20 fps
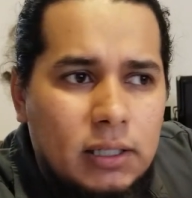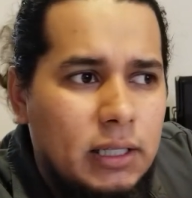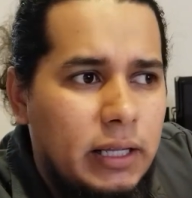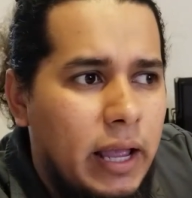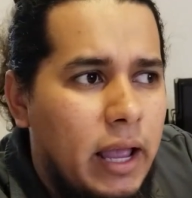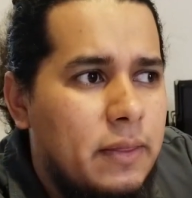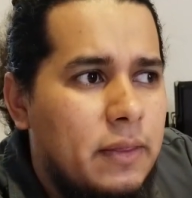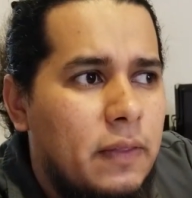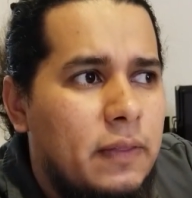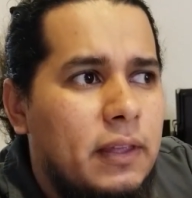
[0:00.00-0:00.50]

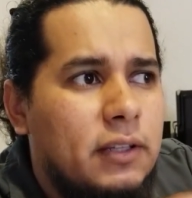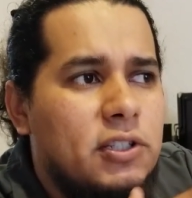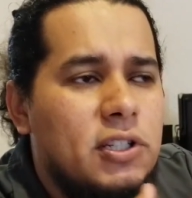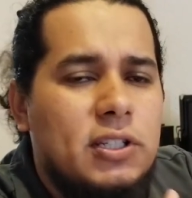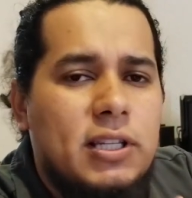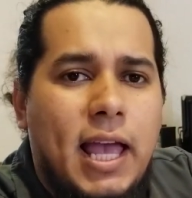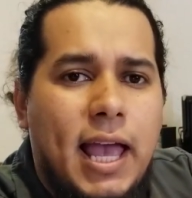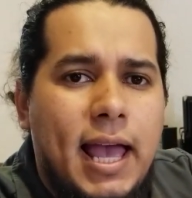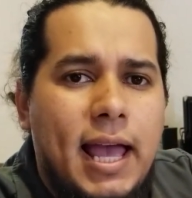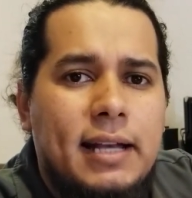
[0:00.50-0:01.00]
And then they
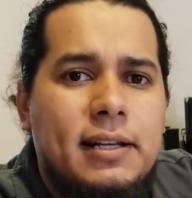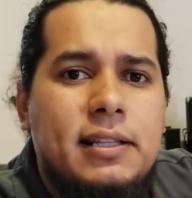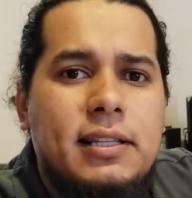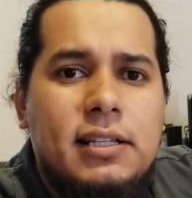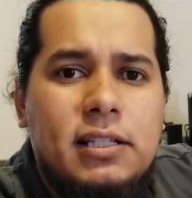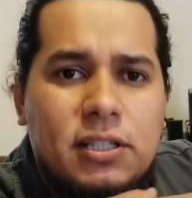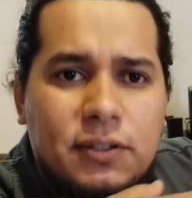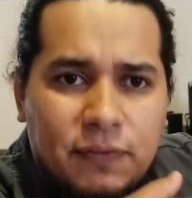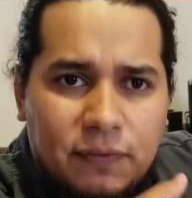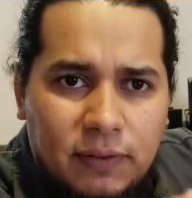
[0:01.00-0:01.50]
just add
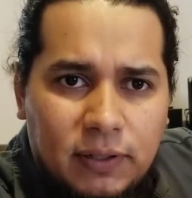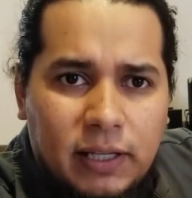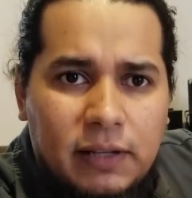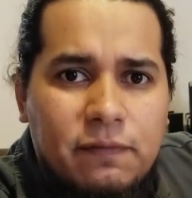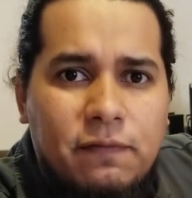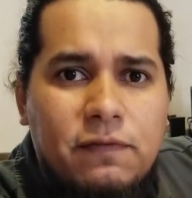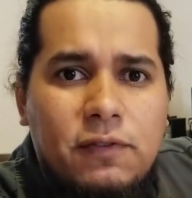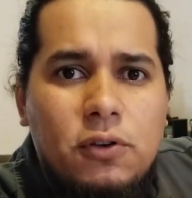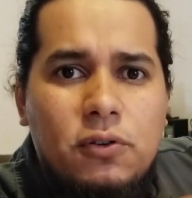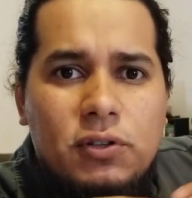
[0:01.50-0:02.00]
these,
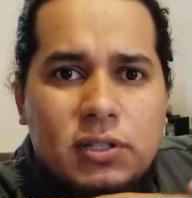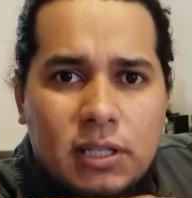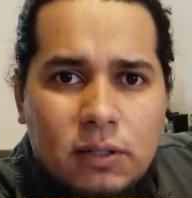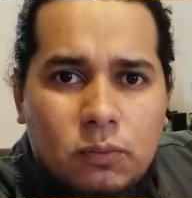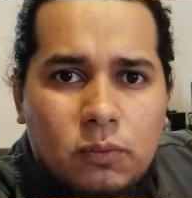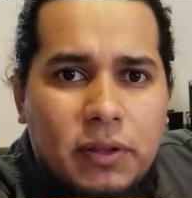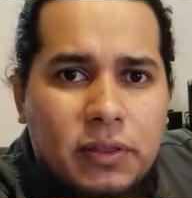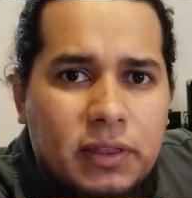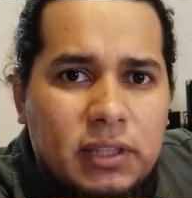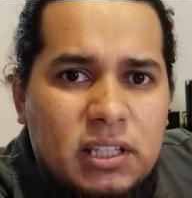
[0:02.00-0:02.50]
infuse it
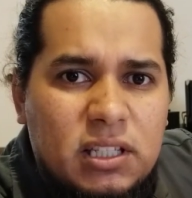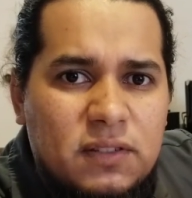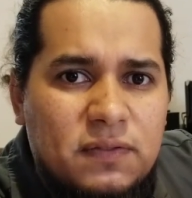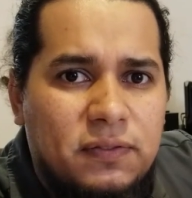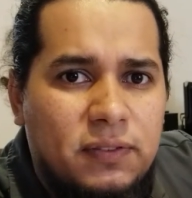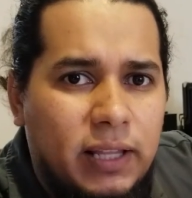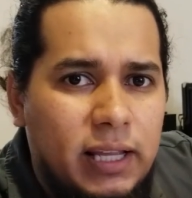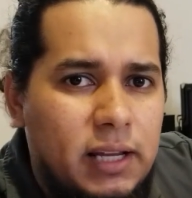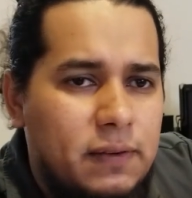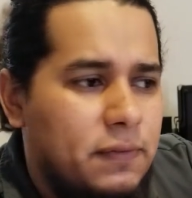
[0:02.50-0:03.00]
with these
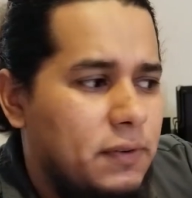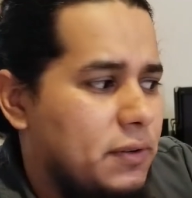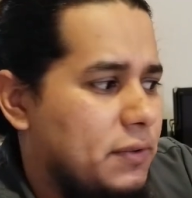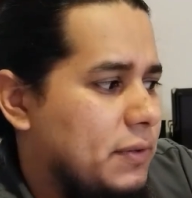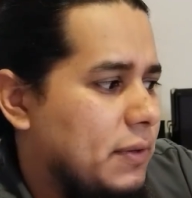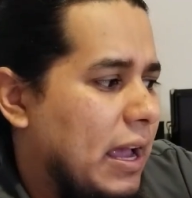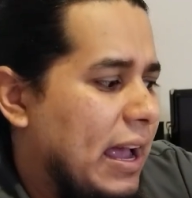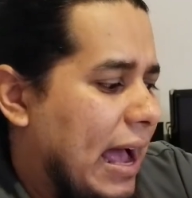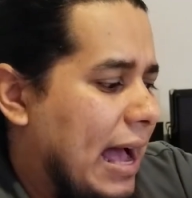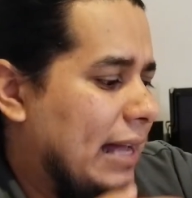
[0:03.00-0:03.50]
flavors.
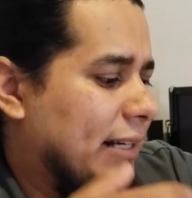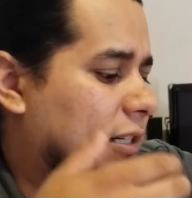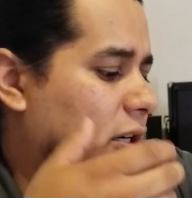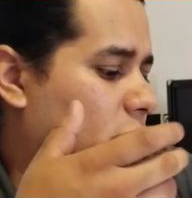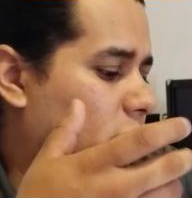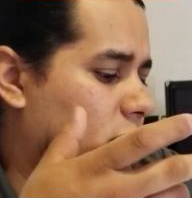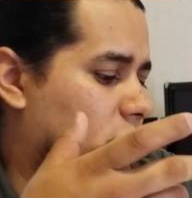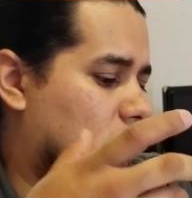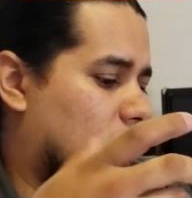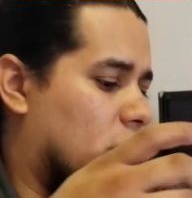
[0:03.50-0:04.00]
I, I
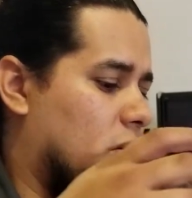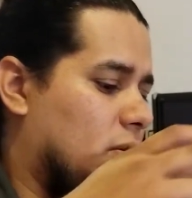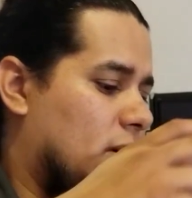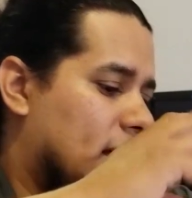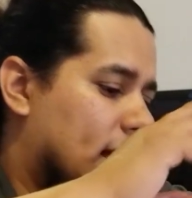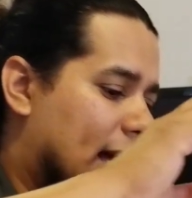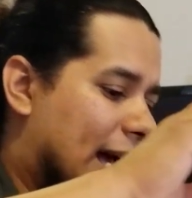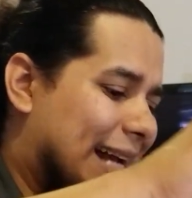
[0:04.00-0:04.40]
don't know.